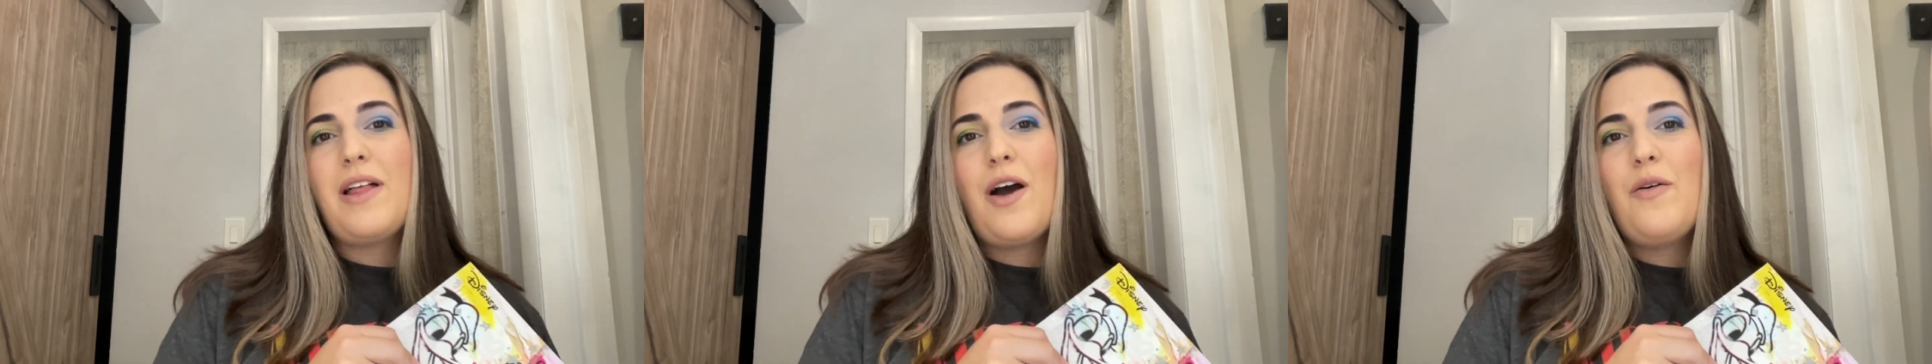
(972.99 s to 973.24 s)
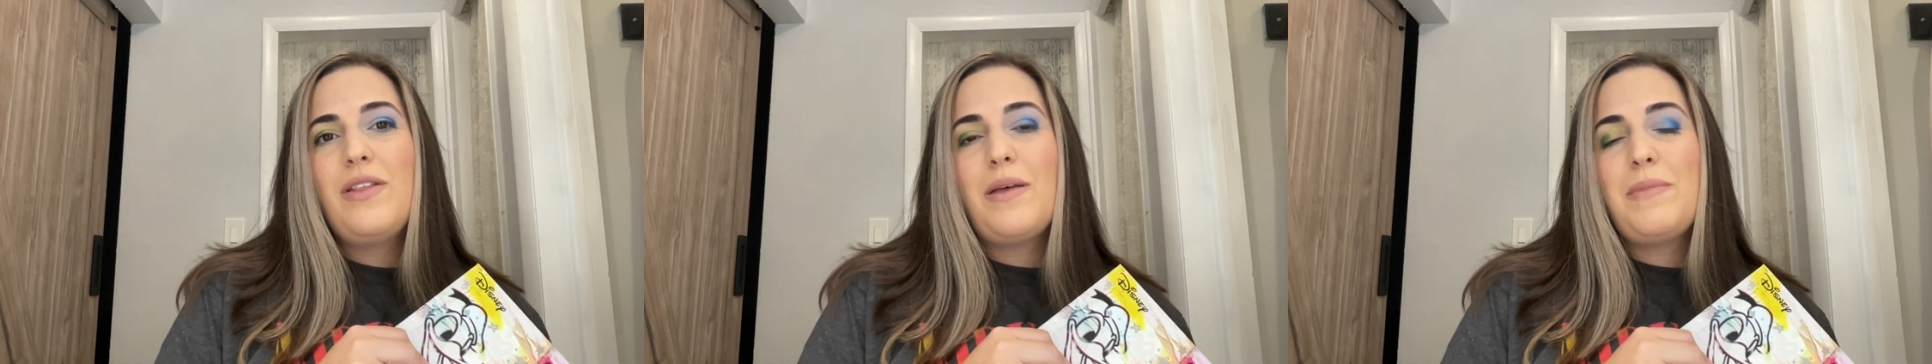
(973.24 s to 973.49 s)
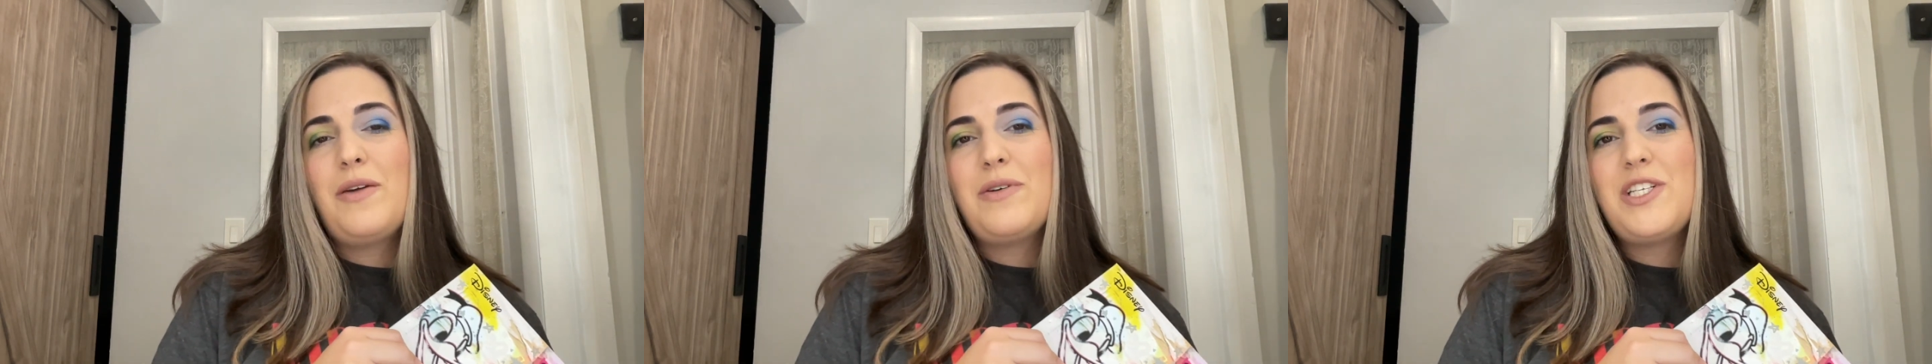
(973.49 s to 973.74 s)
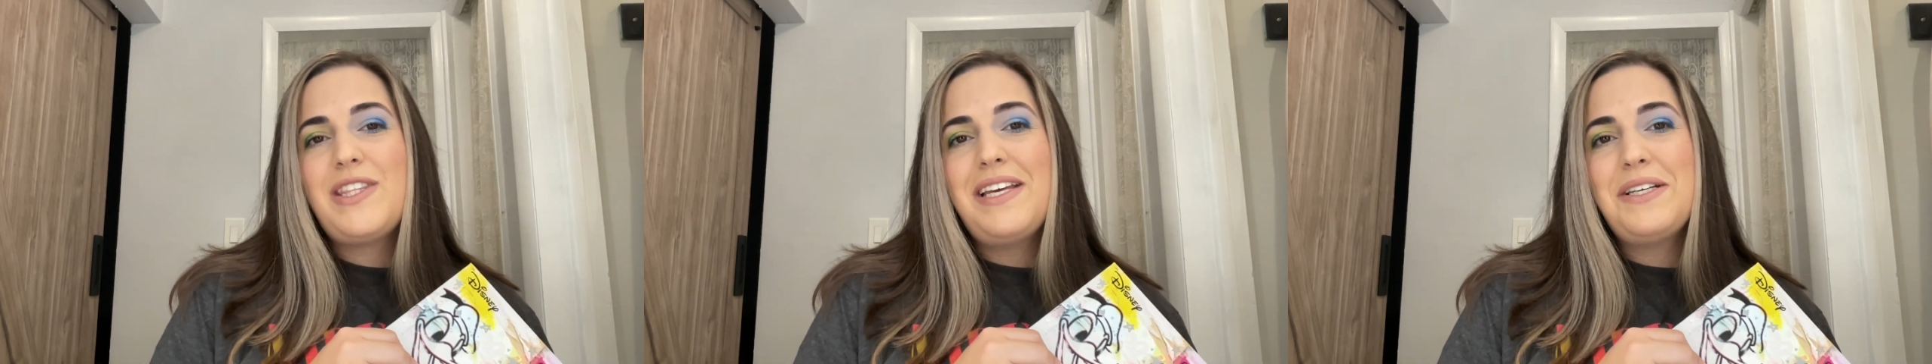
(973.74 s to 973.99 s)
below and let me know
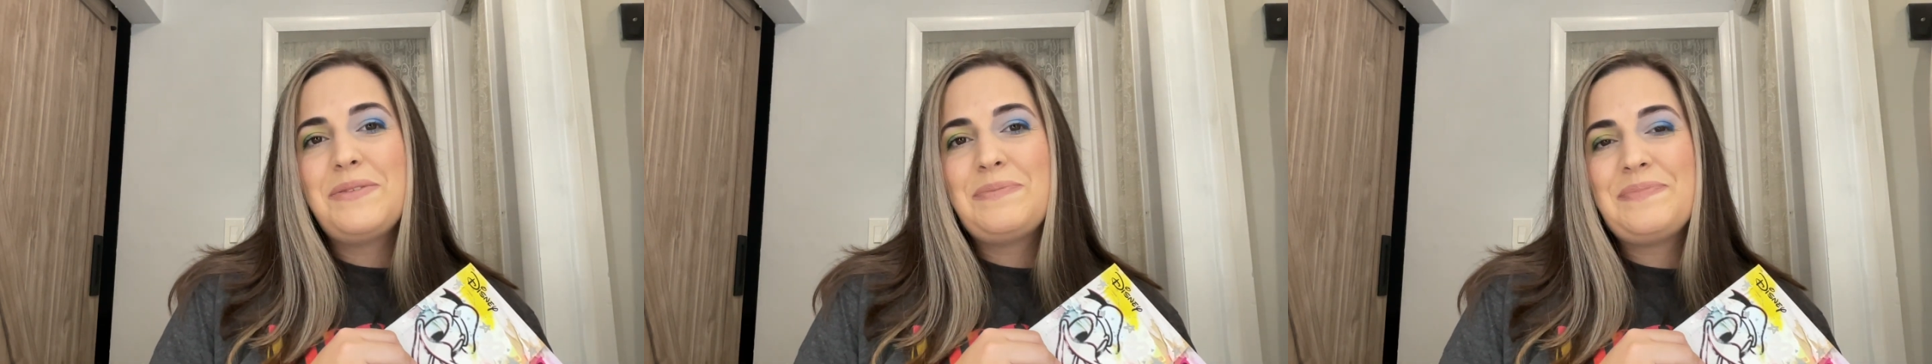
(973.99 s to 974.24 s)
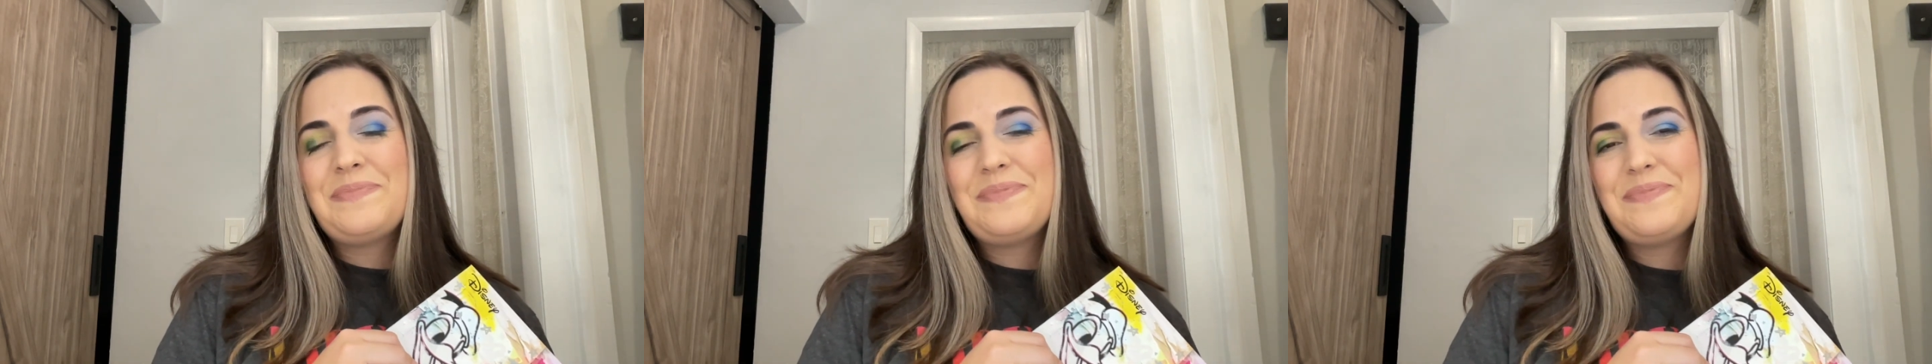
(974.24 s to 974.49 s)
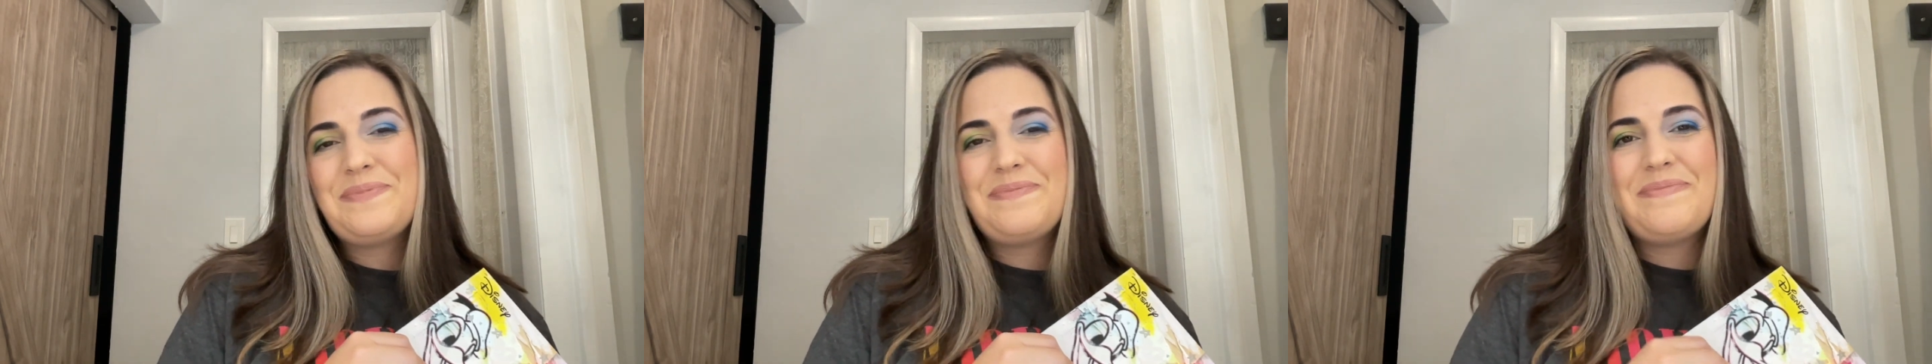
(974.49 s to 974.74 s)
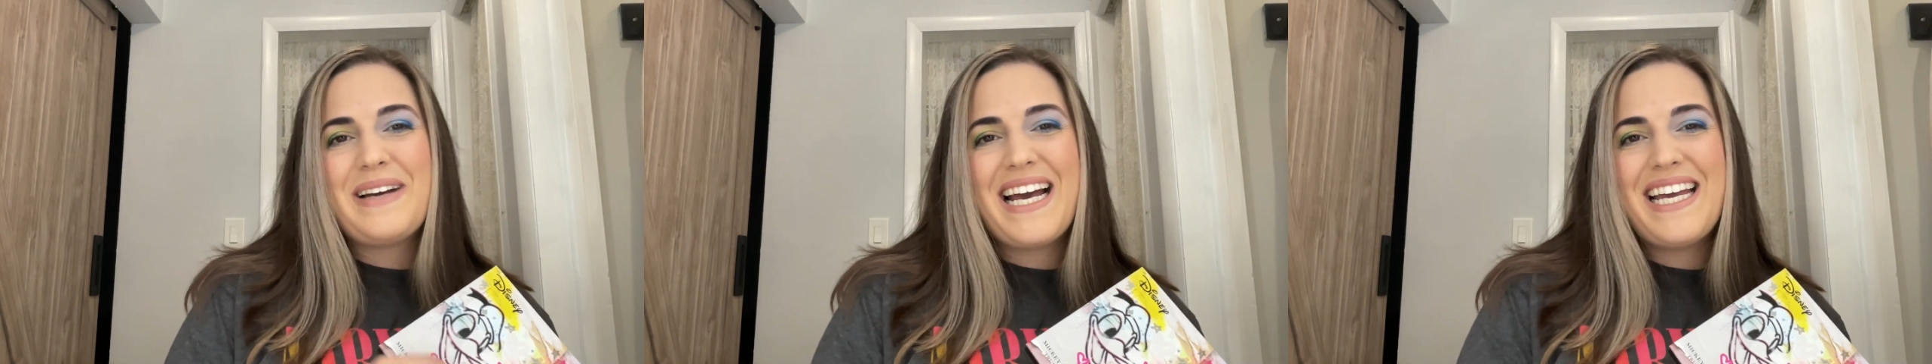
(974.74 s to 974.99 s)
what you think.
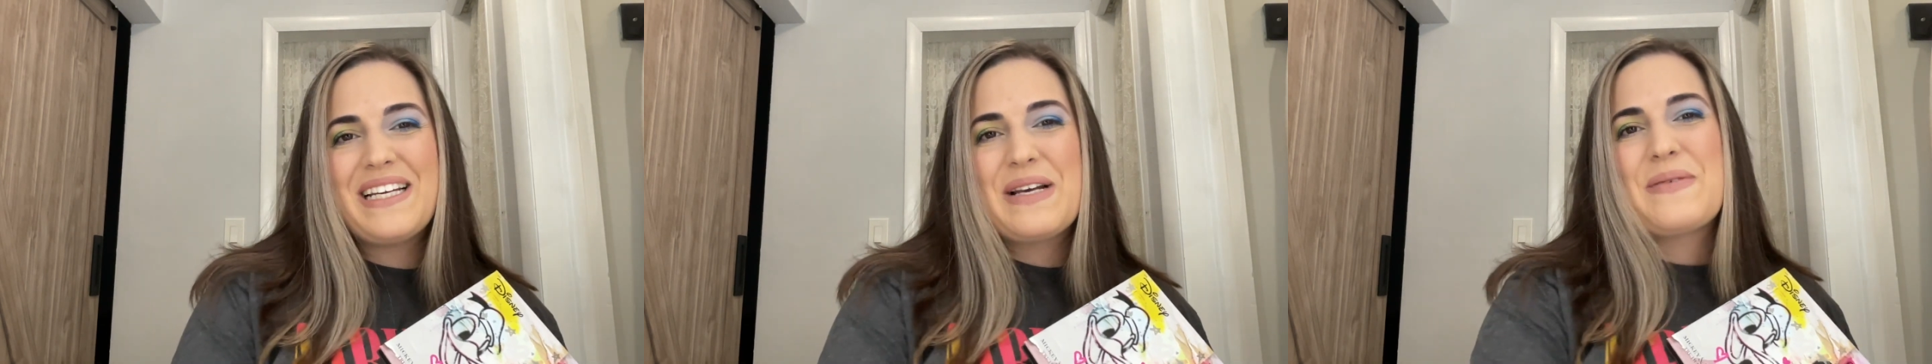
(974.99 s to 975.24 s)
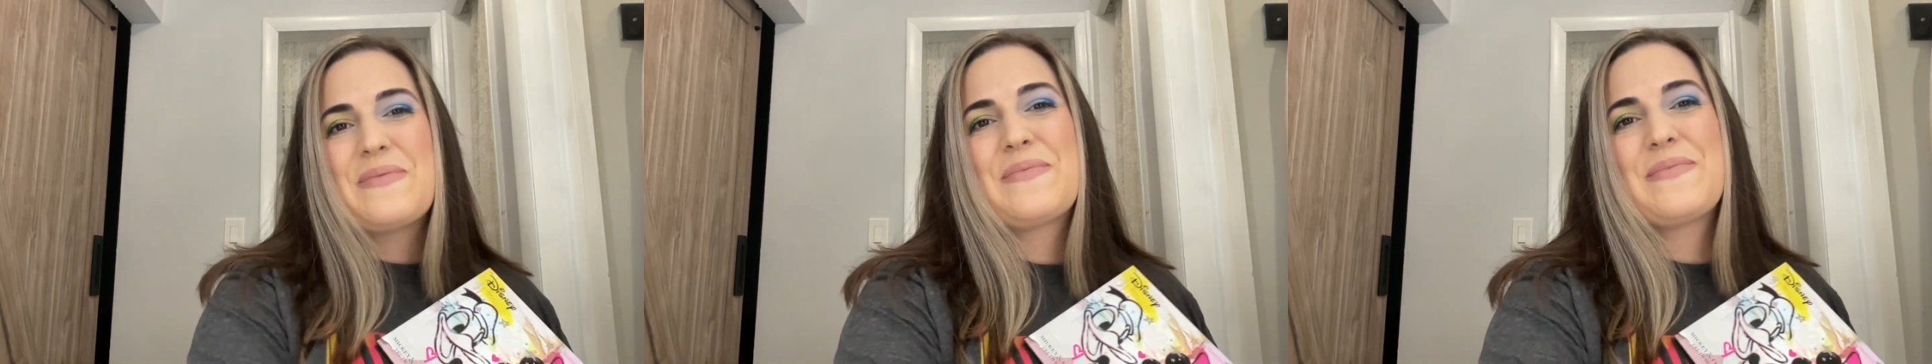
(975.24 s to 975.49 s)
Bye.